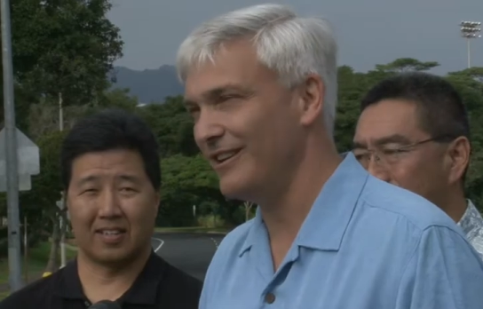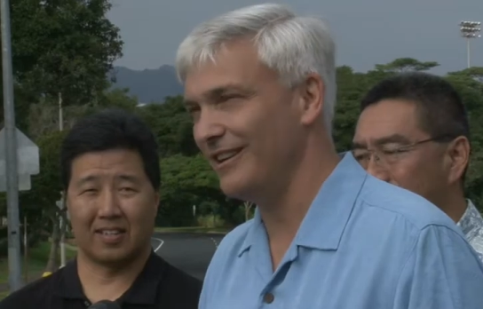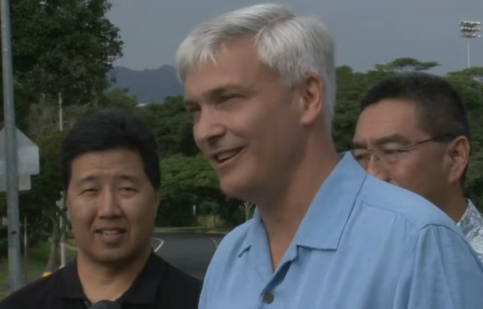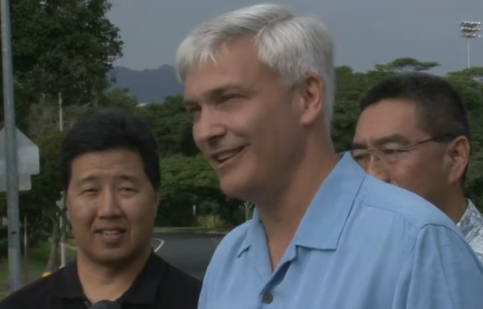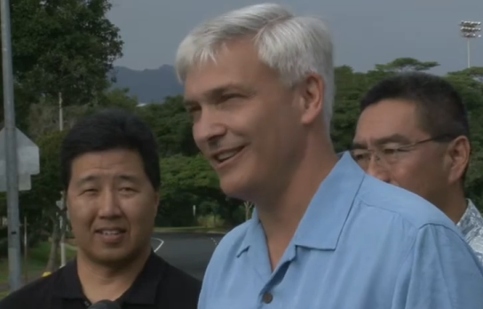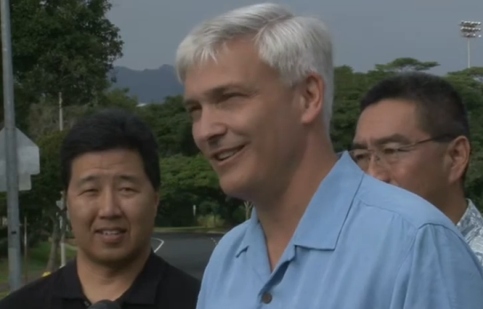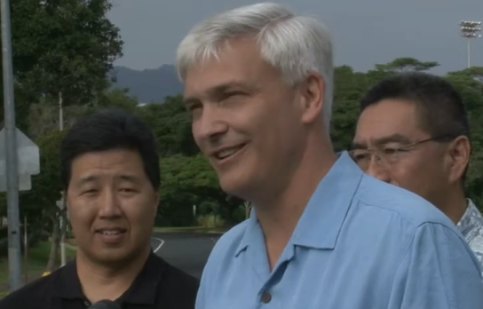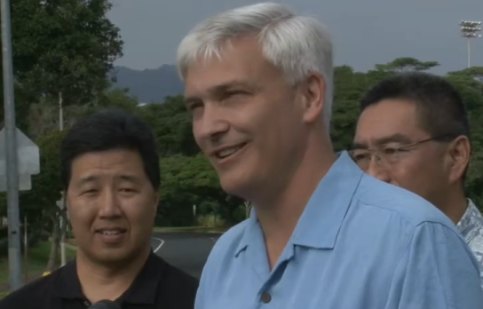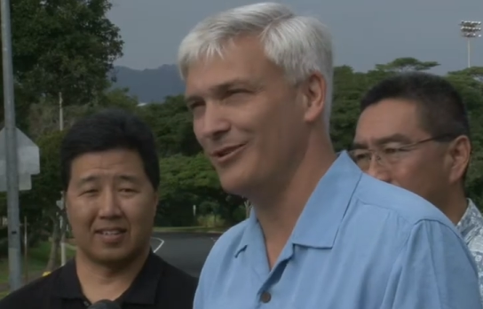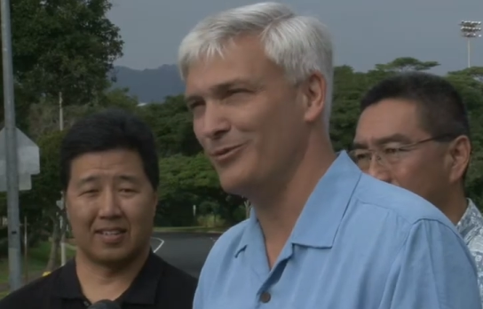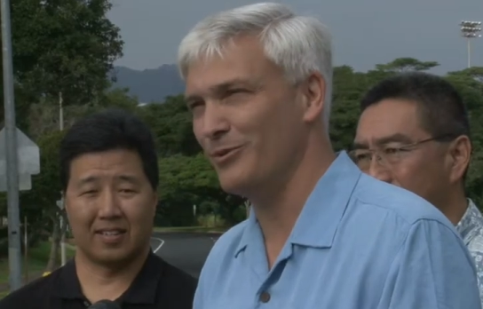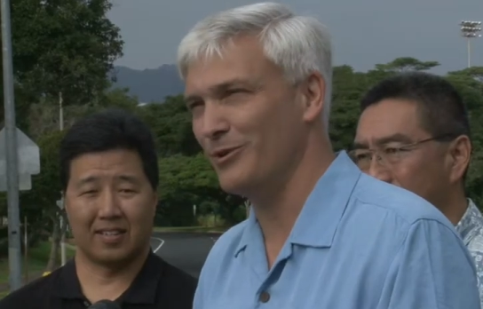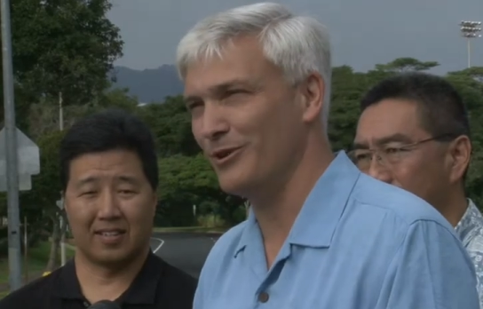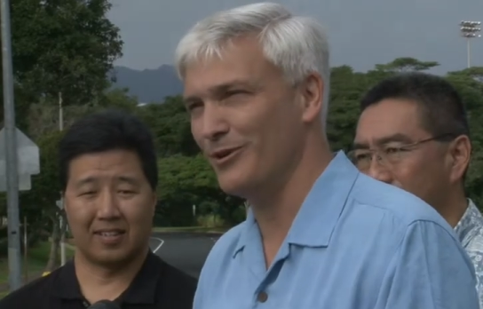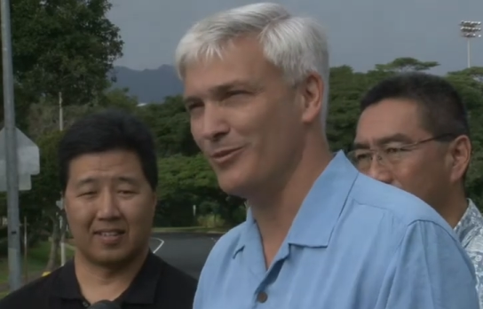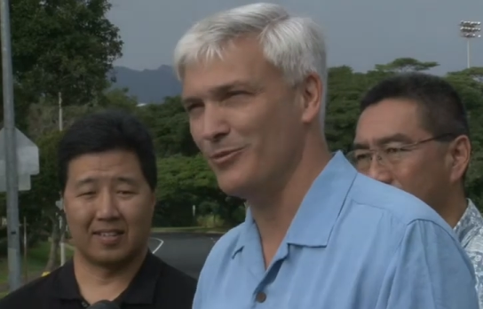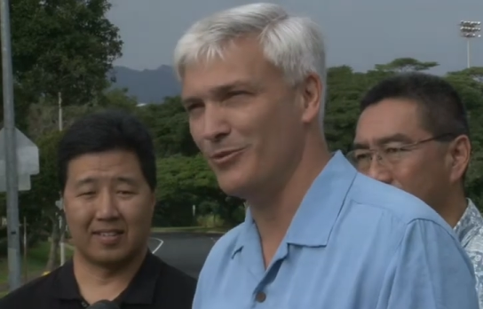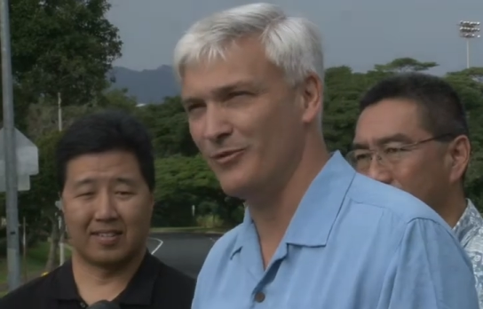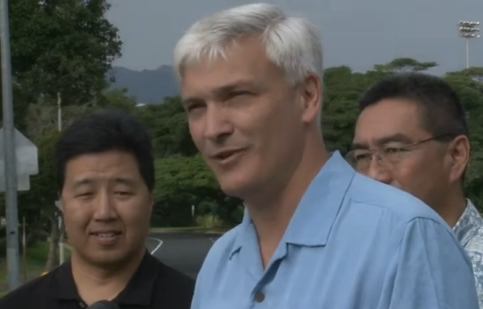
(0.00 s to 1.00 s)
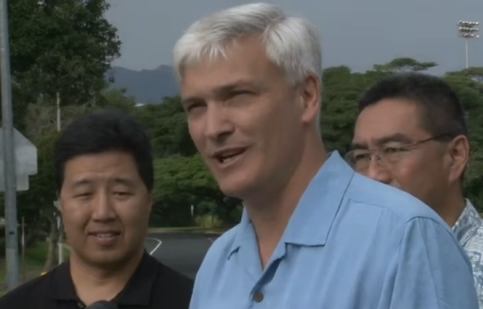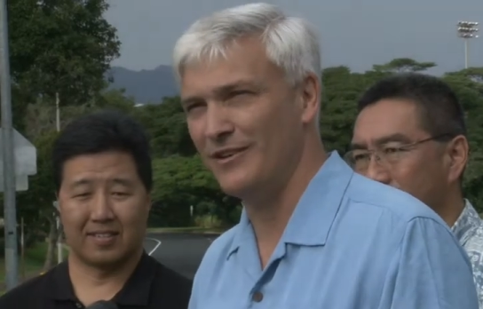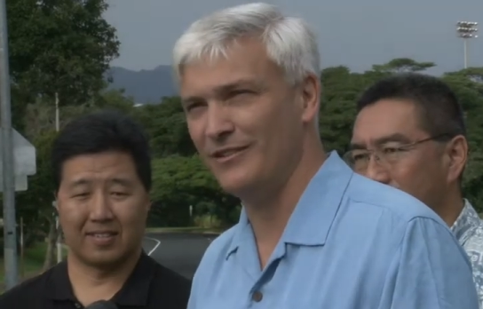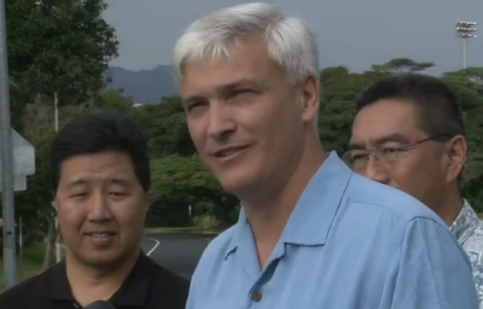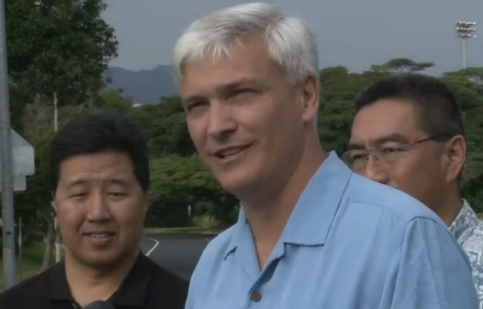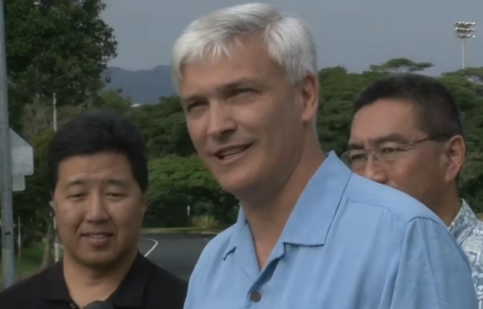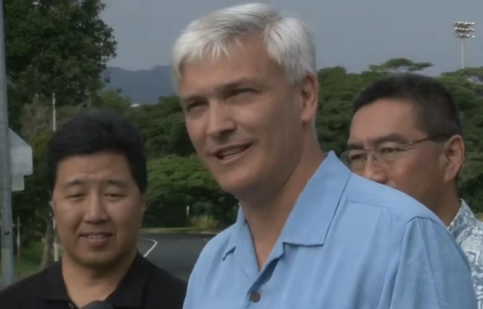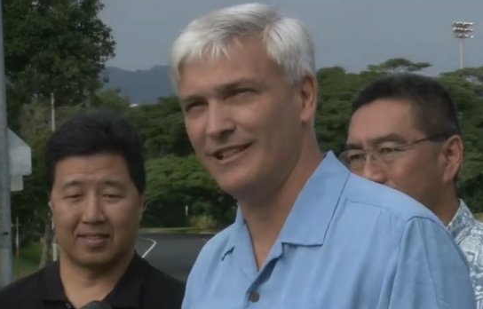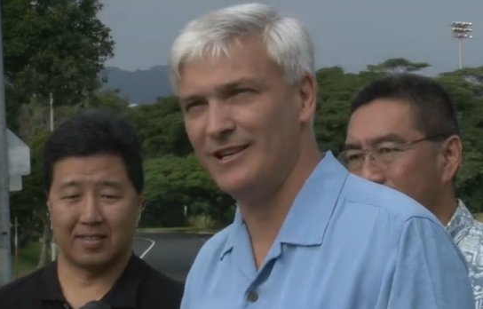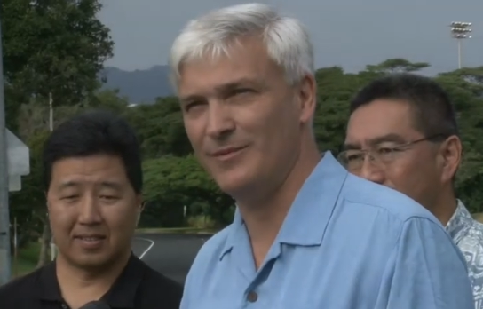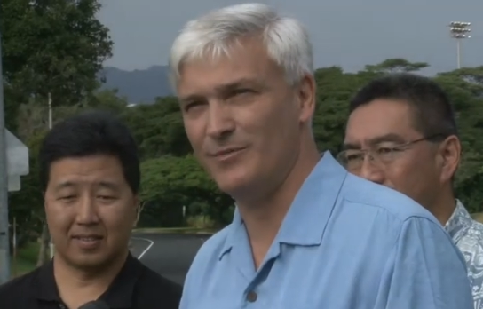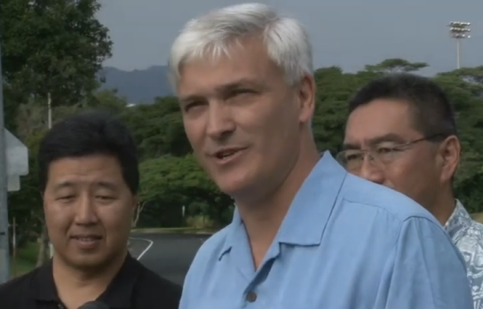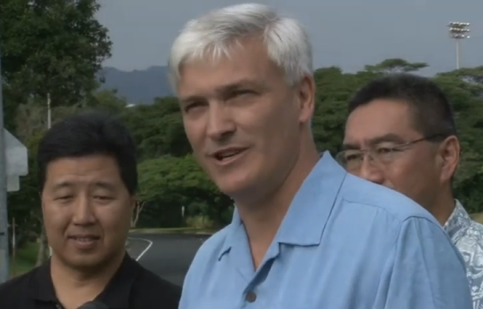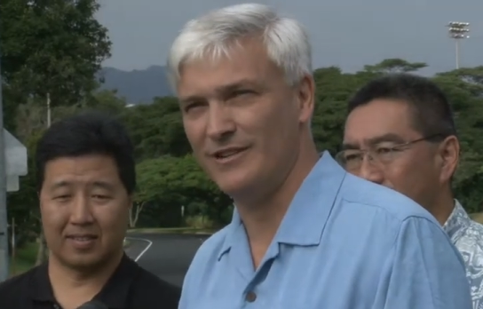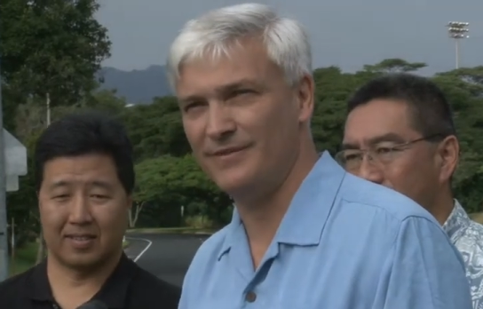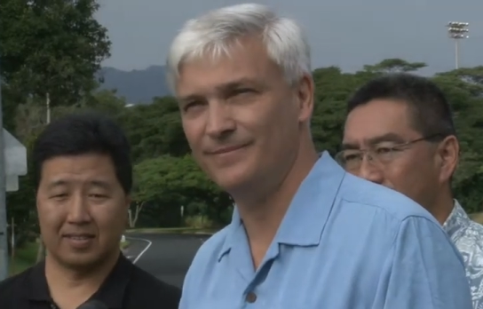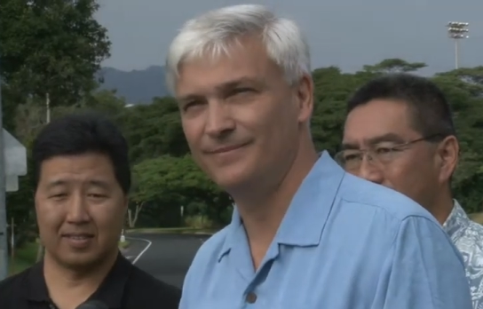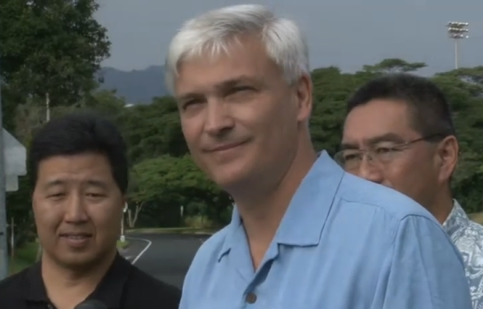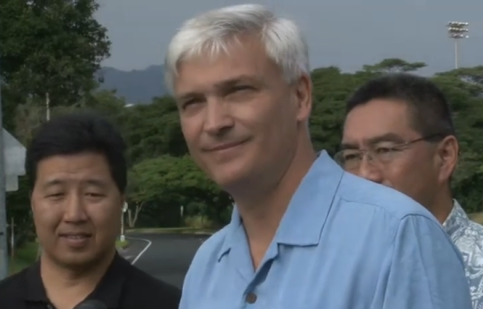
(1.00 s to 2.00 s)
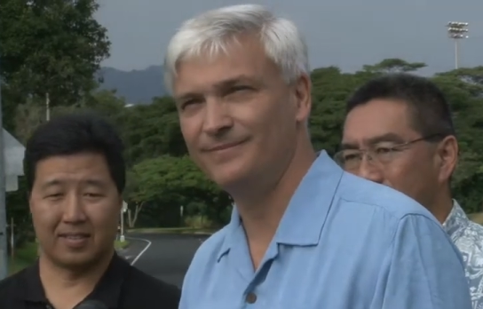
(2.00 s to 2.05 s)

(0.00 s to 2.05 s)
Speaker 1: and we're going to move out and get them done.